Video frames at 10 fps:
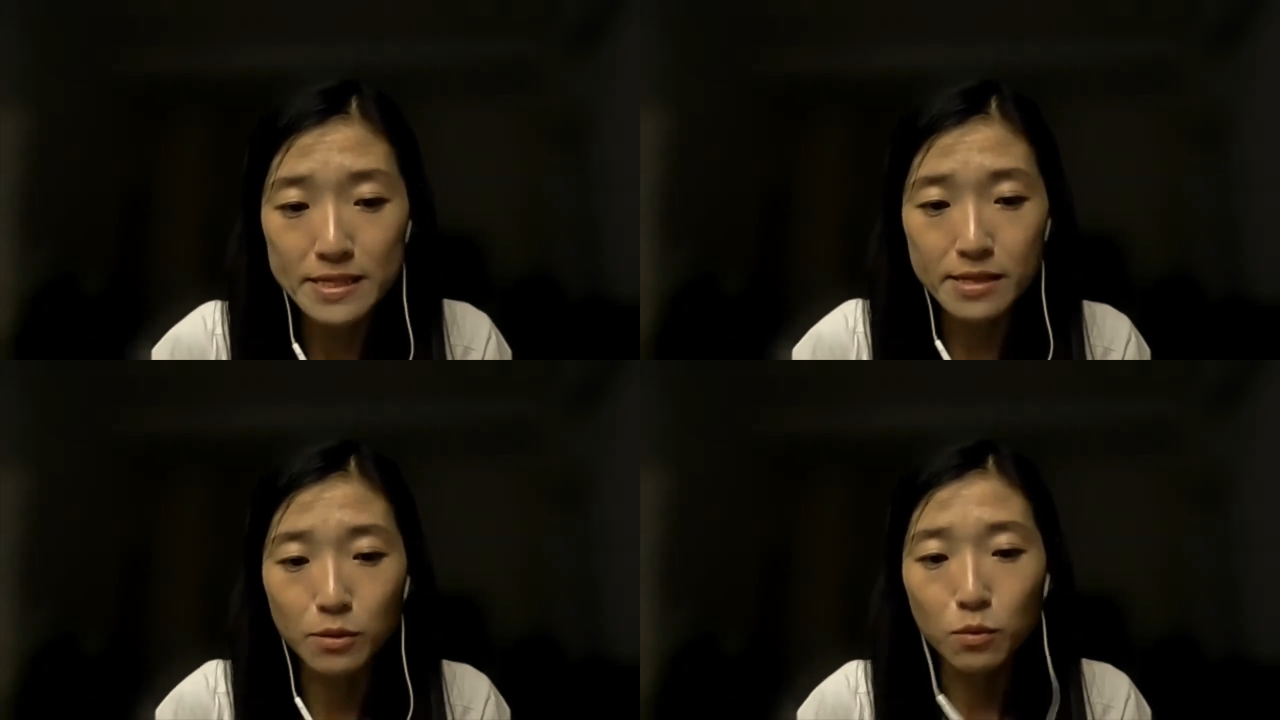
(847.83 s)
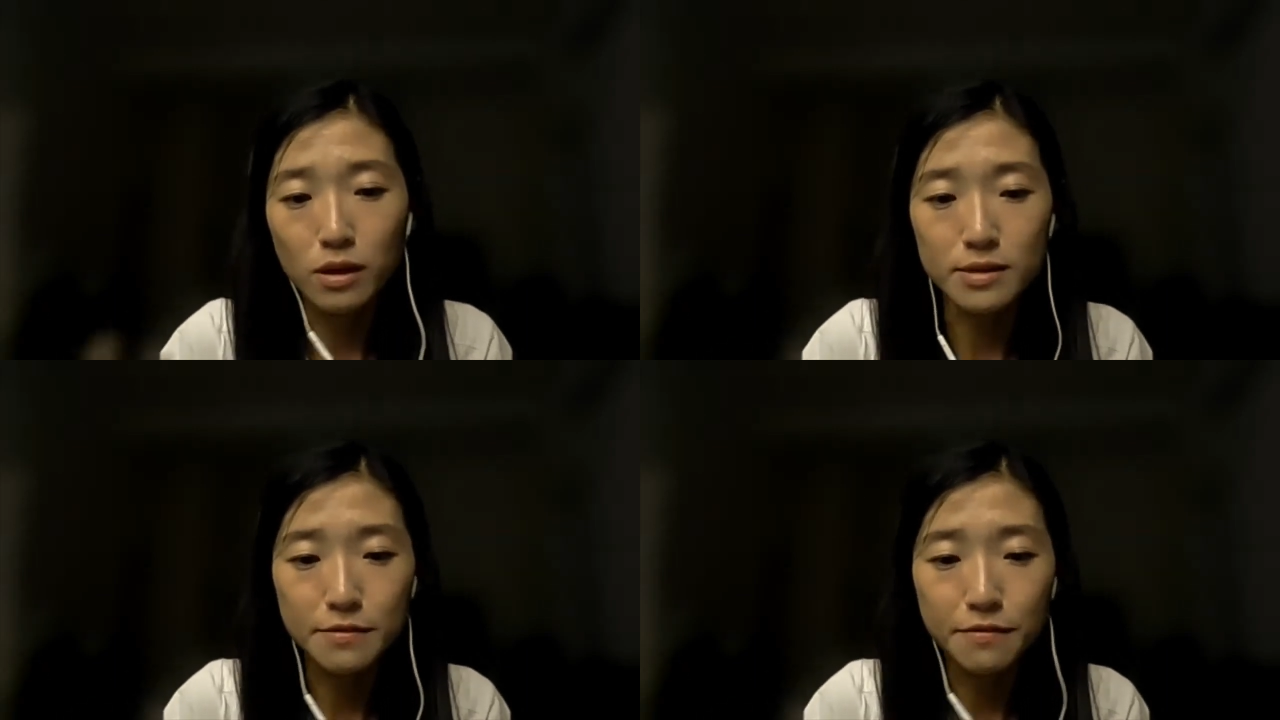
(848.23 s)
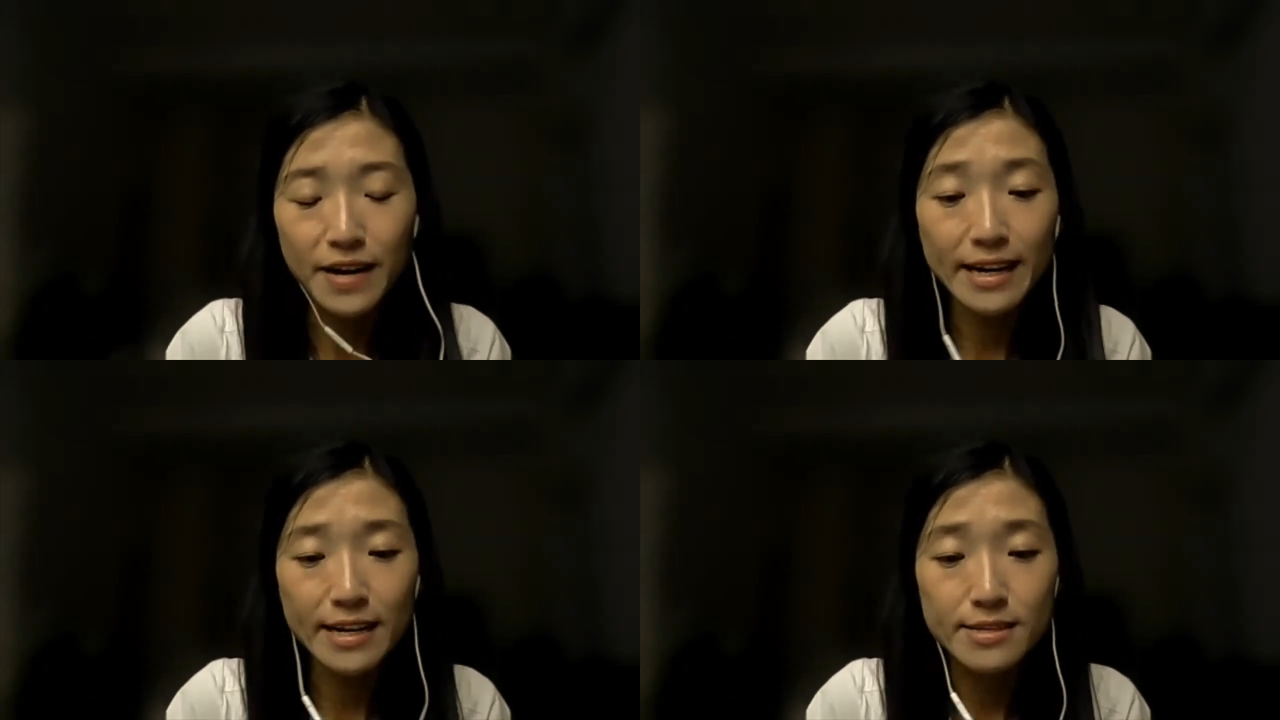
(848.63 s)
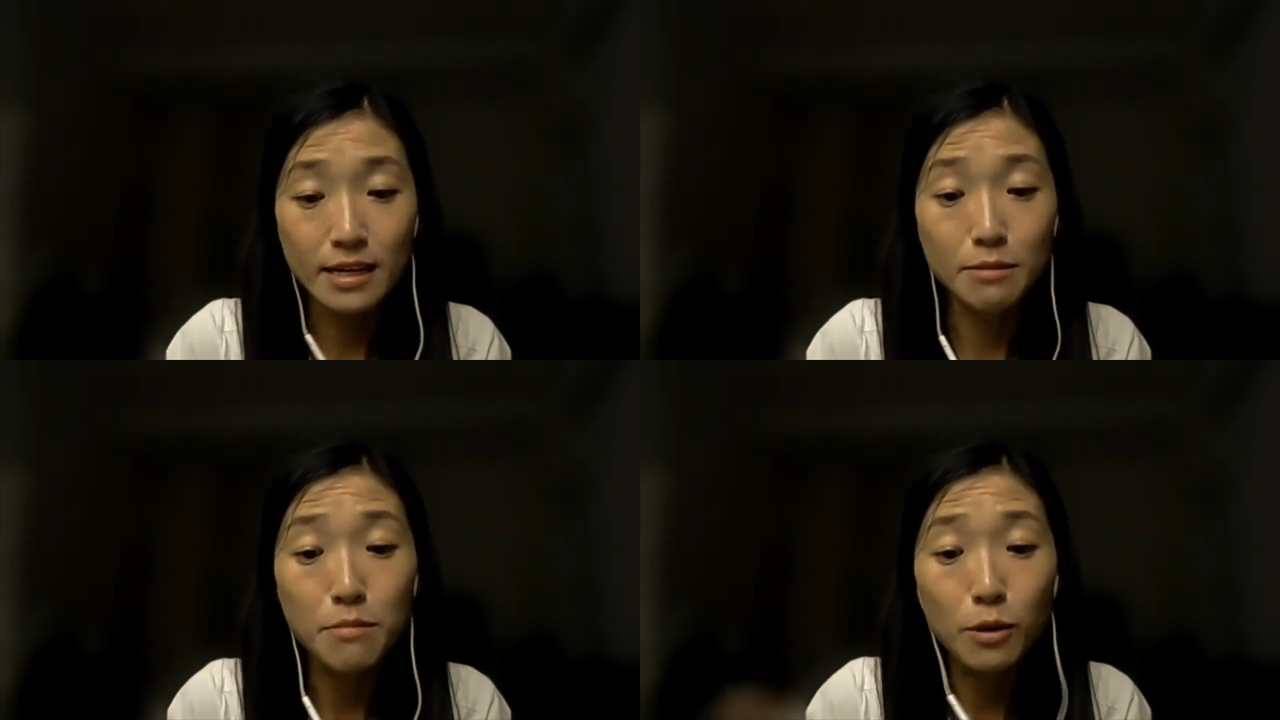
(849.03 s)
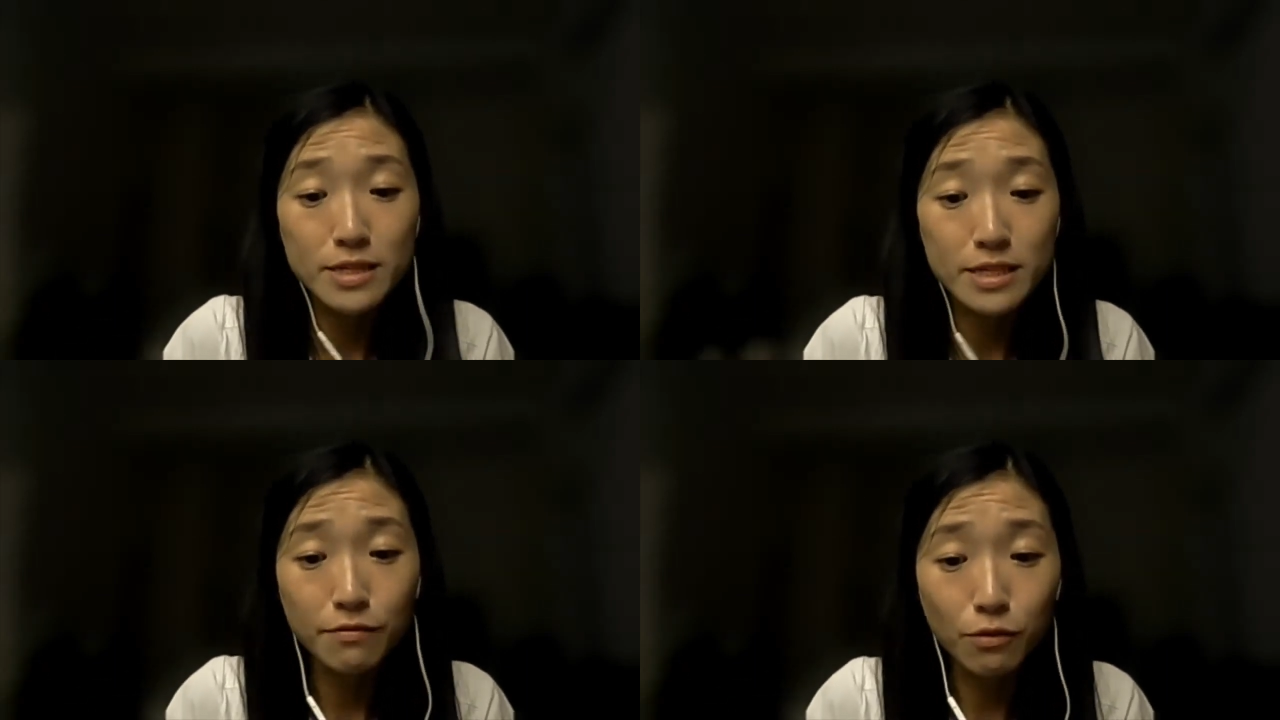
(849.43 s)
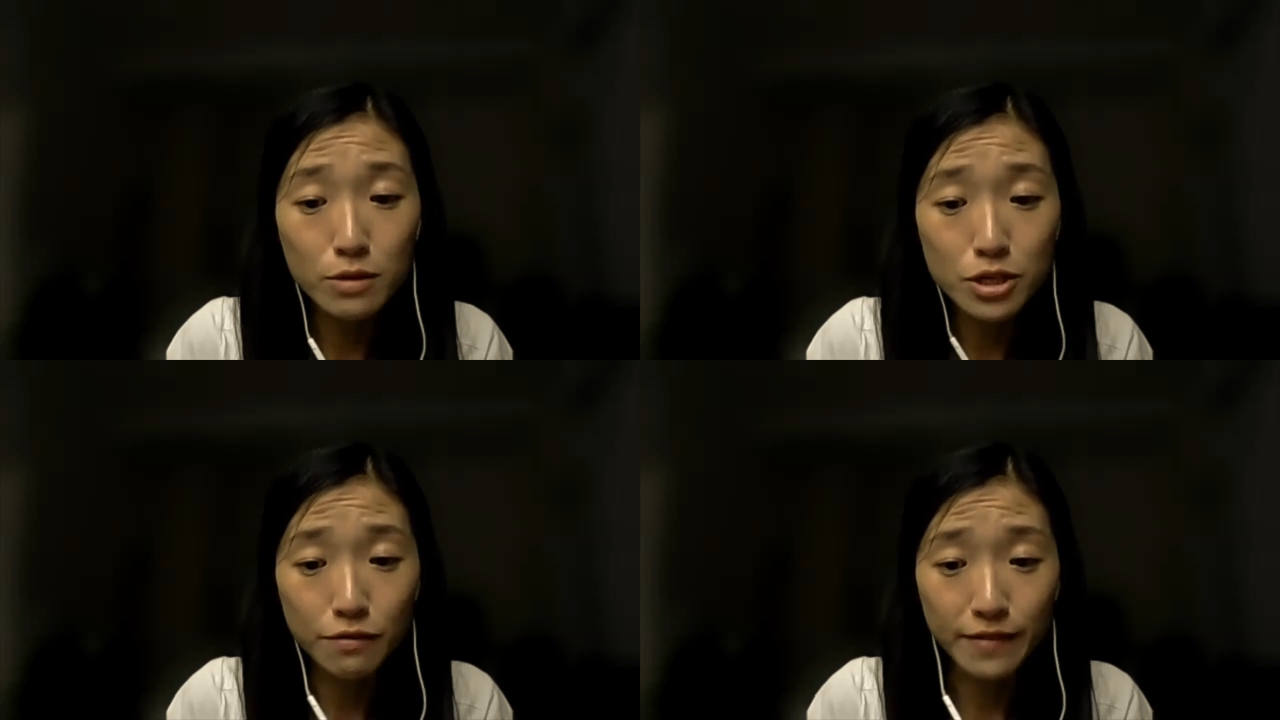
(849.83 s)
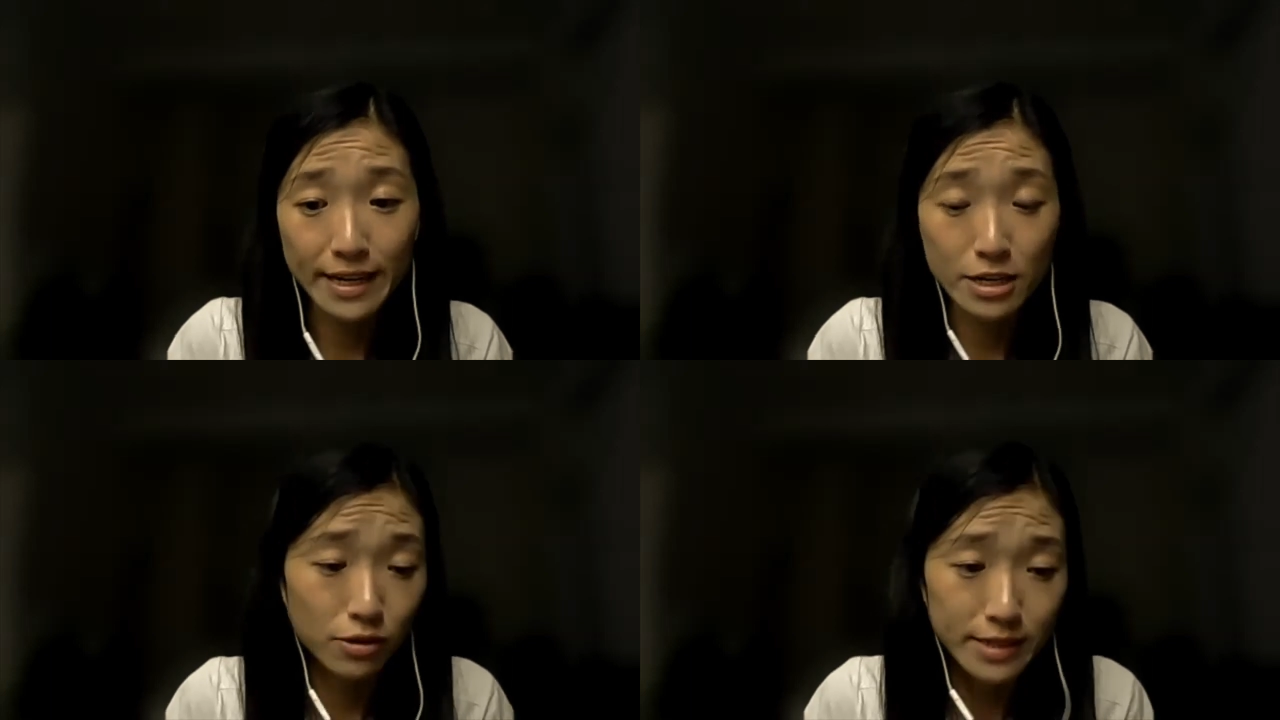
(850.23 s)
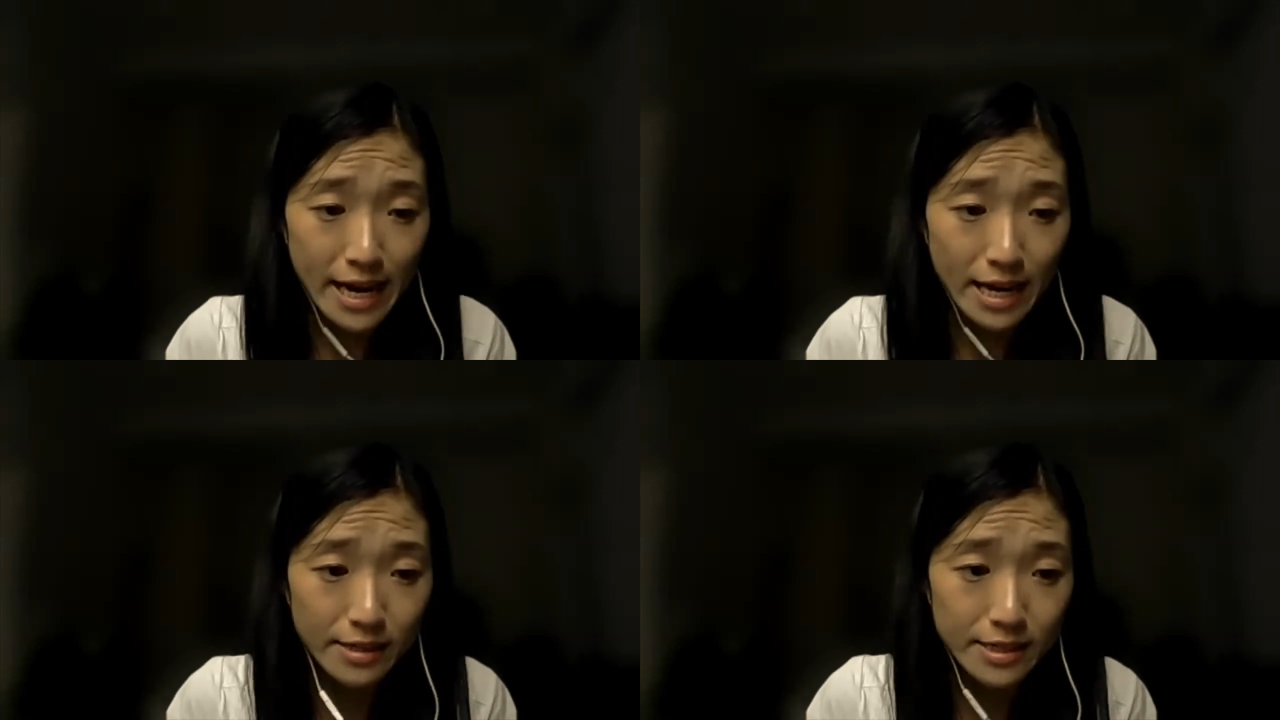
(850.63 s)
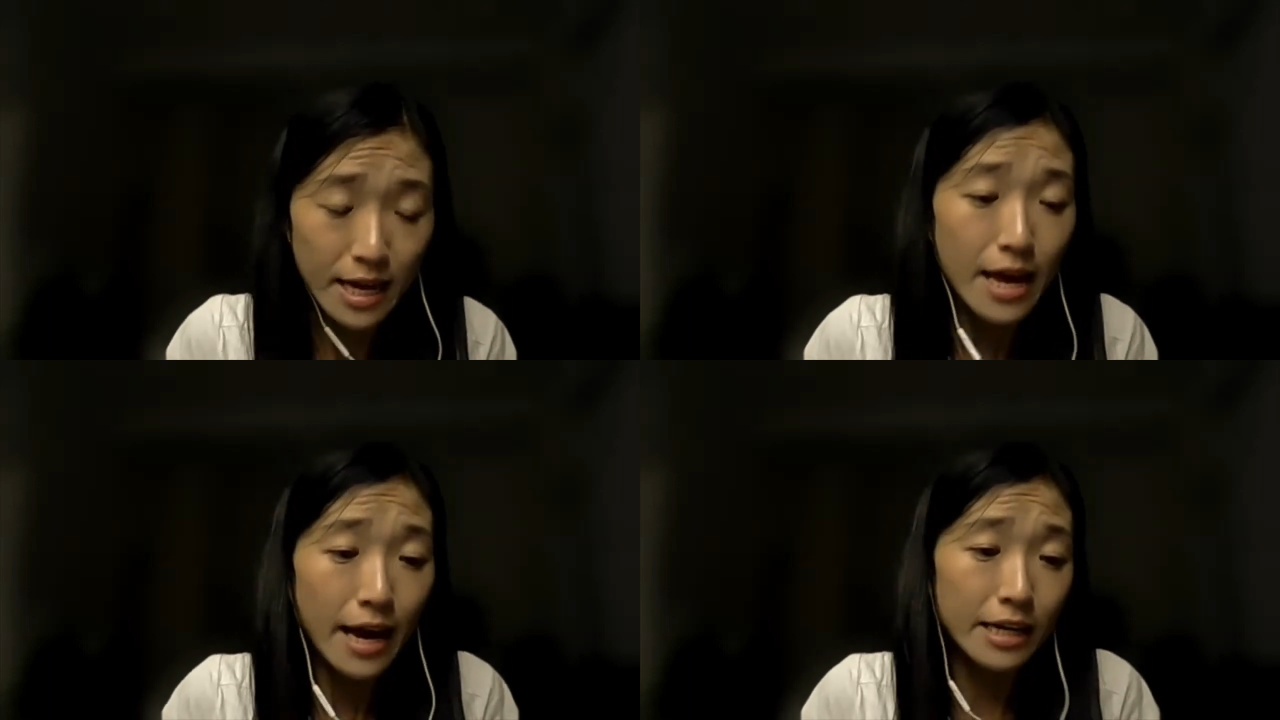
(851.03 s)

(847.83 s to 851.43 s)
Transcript: with the world's finest and most influential financial talent.